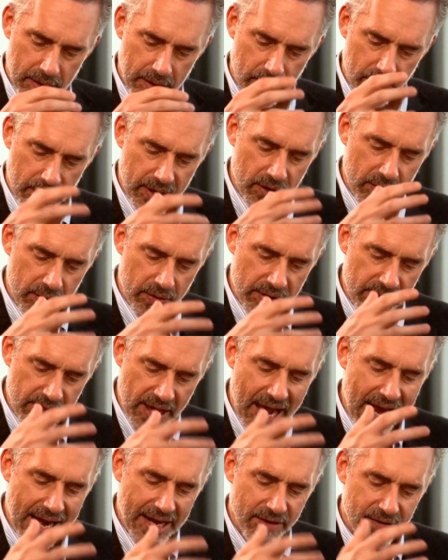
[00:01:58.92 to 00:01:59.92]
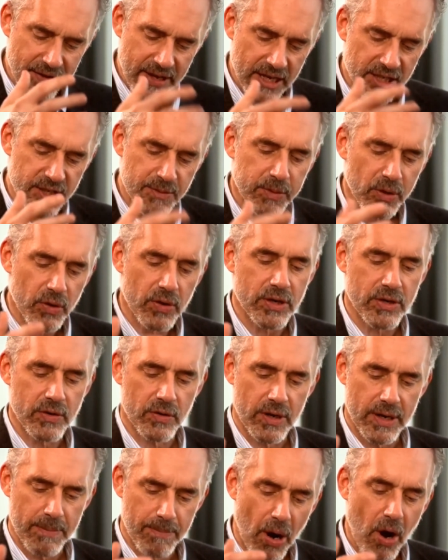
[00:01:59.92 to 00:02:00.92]
you're in the height of the
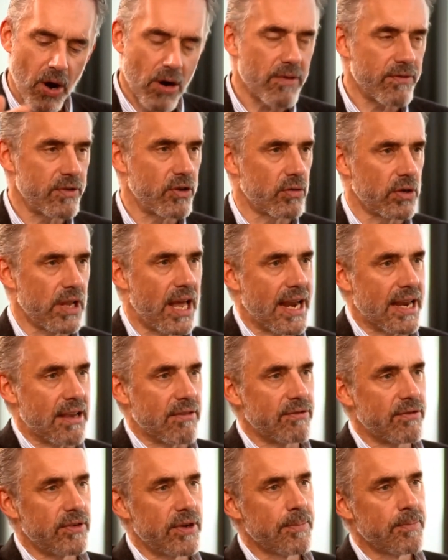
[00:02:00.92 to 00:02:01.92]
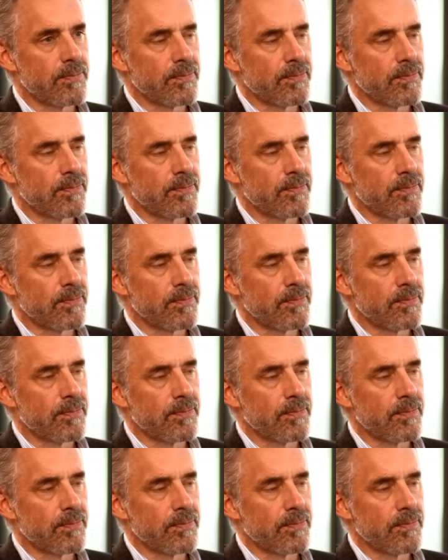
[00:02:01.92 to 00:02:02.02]
exploratory part of your life.